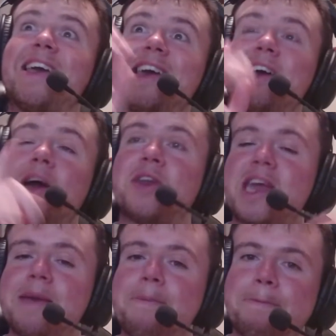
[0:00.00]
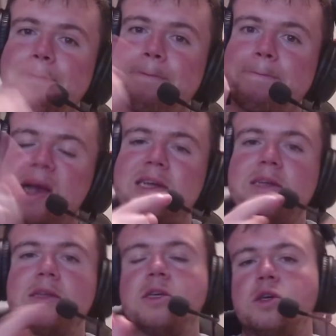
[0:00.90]
Anthony, back
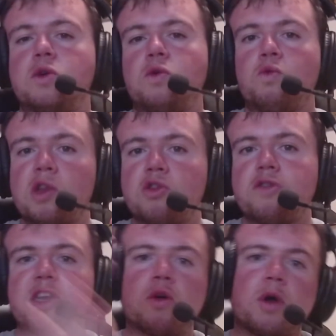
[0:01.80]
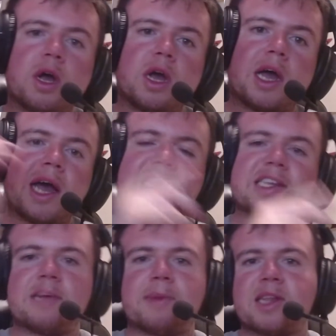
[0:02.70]
with the YouTube video. I
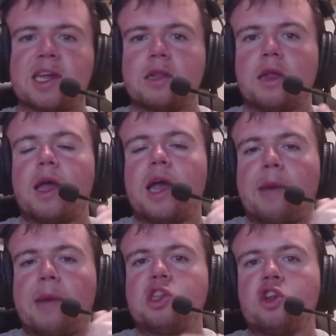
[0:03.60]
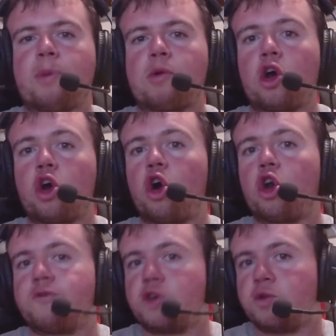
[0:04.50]
didn't care about the title. I'm here to talk about
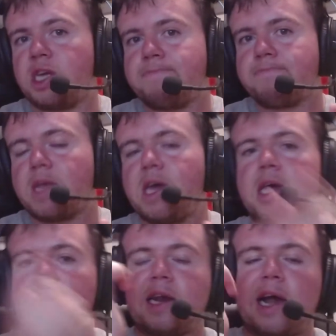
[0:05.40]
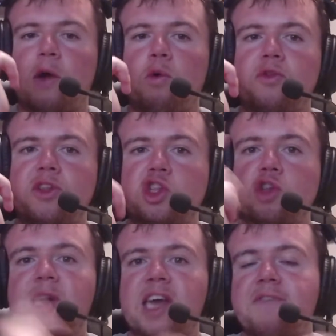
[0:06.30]
Call of Duty. Now, the
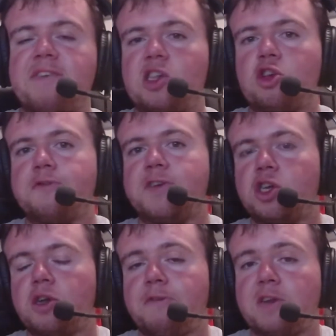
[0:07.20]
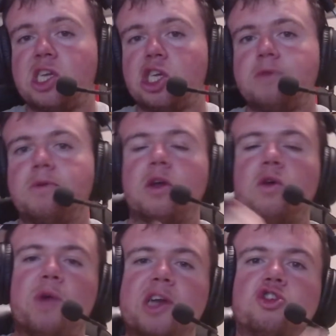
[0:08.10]
Summer Game Fest just finished,
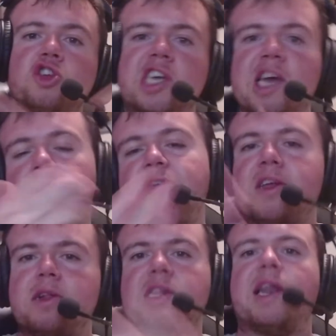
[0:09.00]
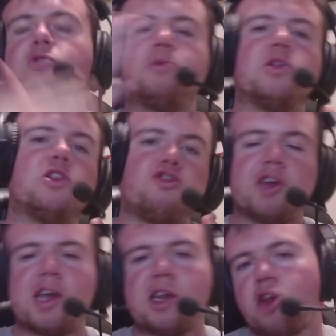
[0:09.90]
where it shows you game reveals, announcements,
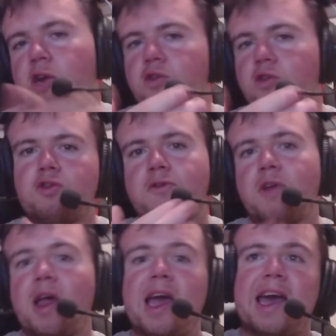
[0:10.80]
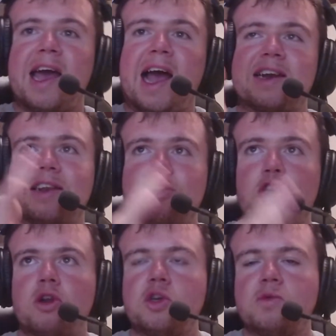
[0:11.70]
trailers, all that good stuff. And
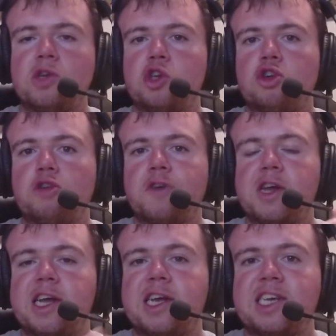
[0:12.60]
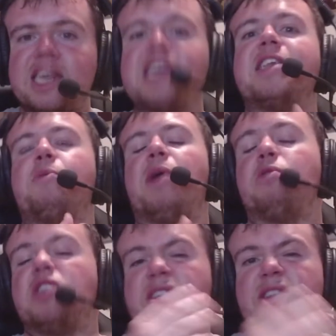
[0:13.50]
Call of Duty showed off a teaser, well, I
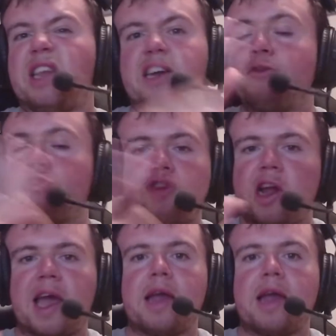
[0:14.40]
wouldn't say it was like a full trailer